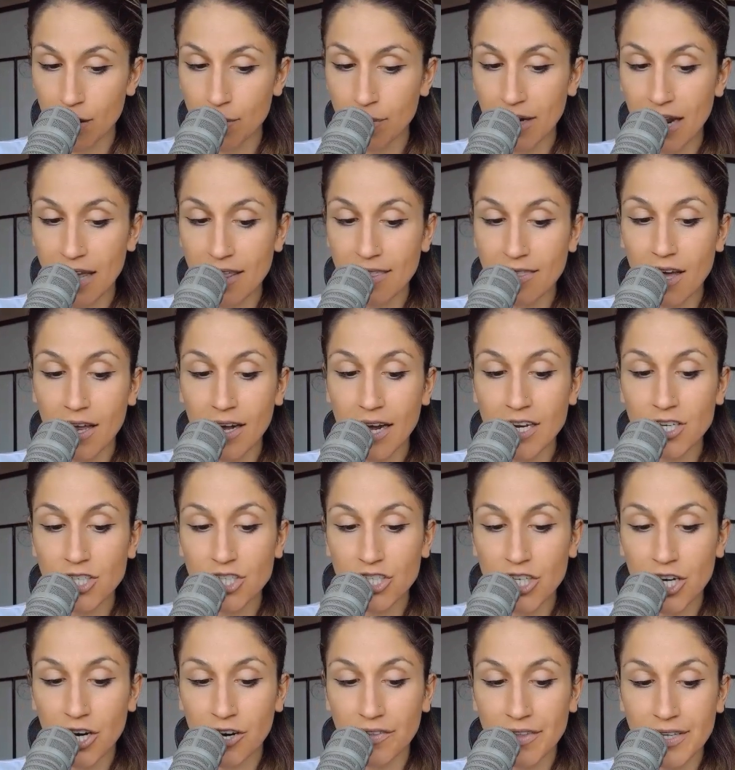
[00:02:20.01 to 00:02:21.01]
but I thought I'd
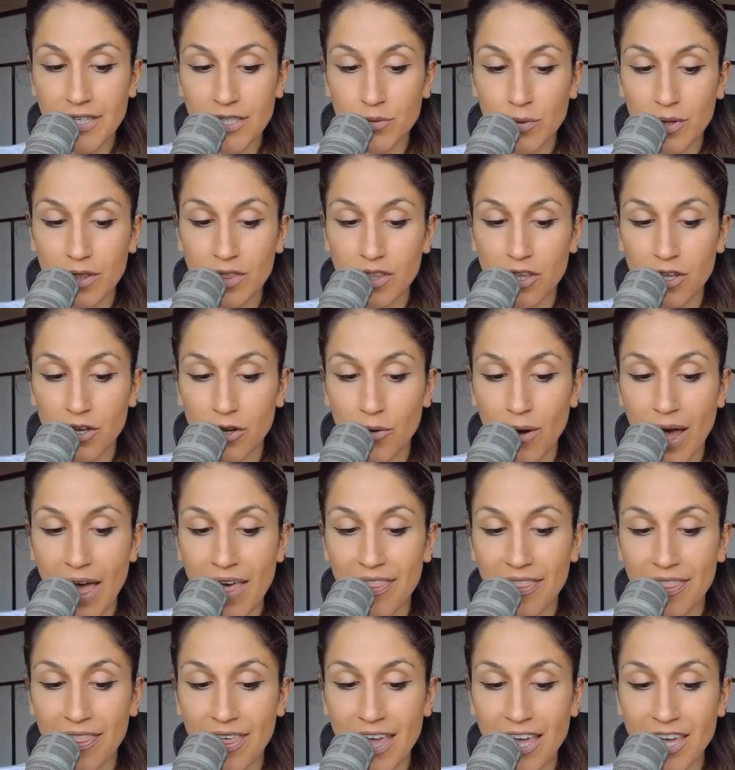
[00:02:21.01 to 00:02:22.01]
share this with you
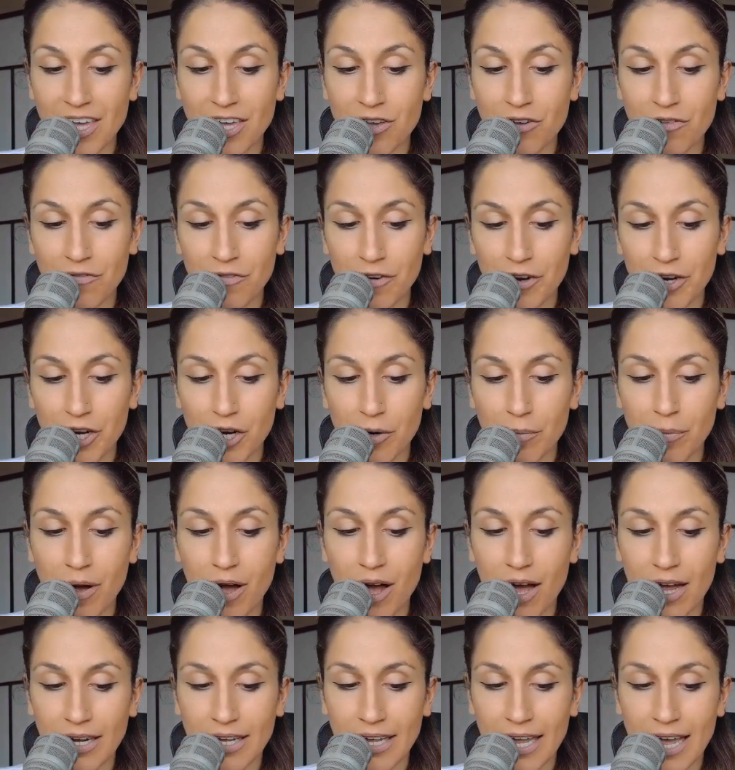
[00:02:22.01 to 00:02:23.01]
and thank you for your
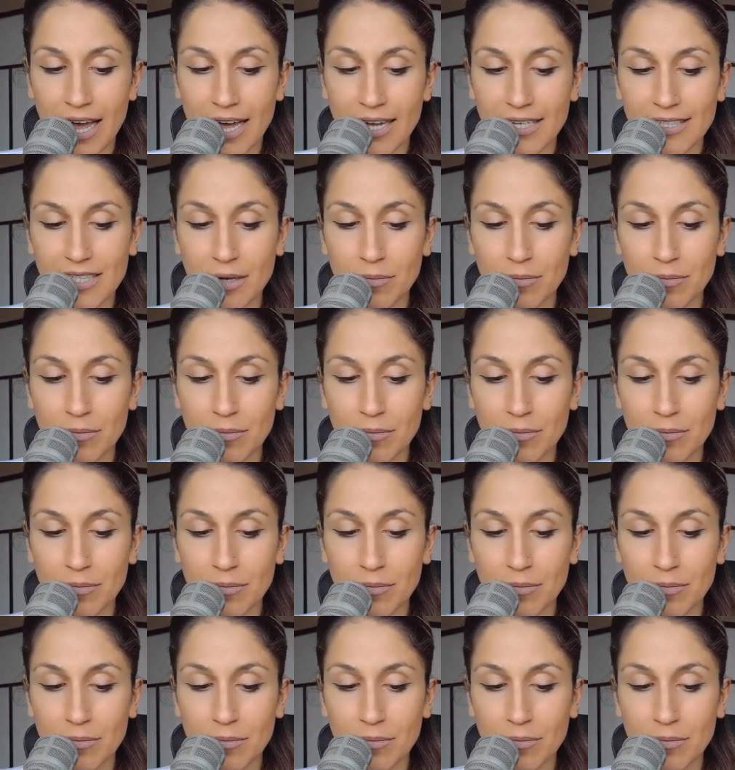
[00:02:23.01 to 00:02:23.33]
podcast.